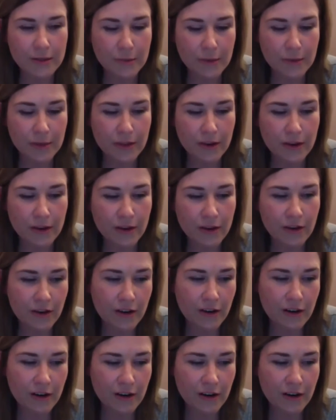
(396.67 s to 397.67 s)
There
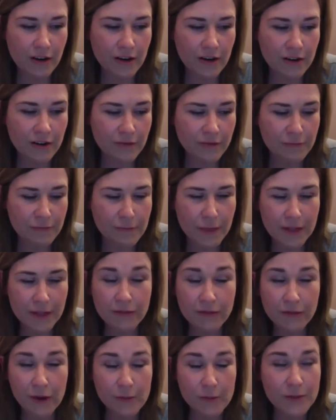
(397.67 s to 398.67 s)
are big
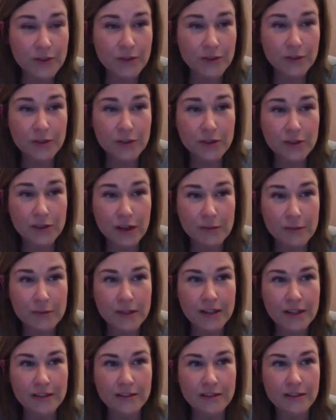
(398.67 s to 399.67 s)
pharmaceutical
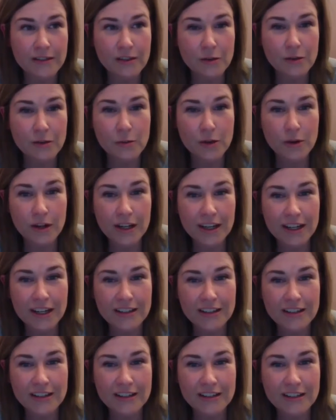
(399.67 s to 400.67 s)
companies that are
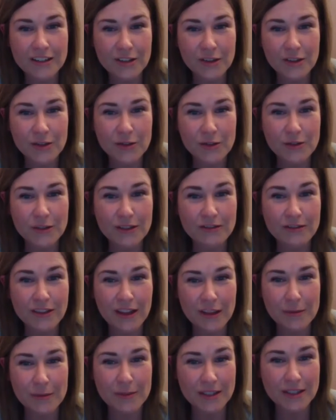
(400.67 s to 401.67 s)
working to
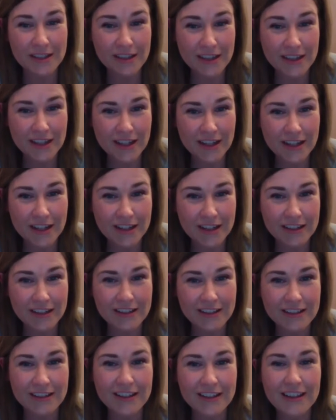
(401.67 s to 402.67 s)
develop
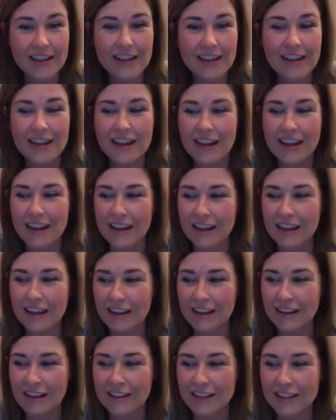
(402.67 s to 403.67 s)
synthetics.
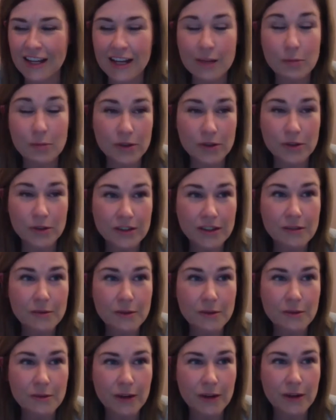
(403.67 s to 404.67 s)
And I personally
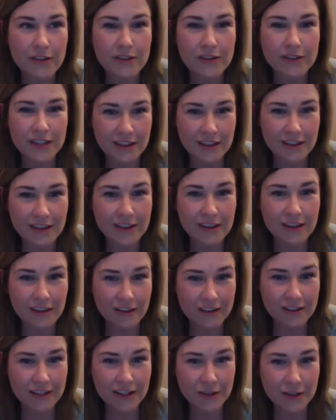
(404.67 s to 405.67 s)
would rather take the
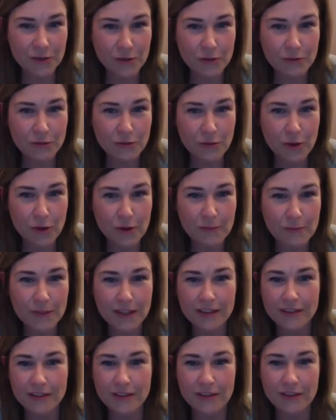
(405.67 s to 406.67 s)
all-natural form
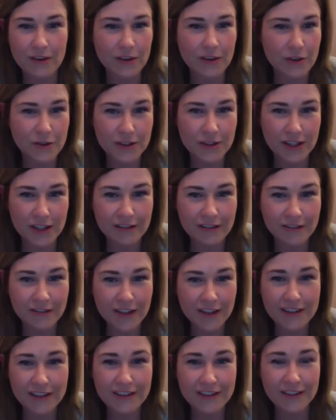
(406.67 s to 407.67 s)
because there are no side effects.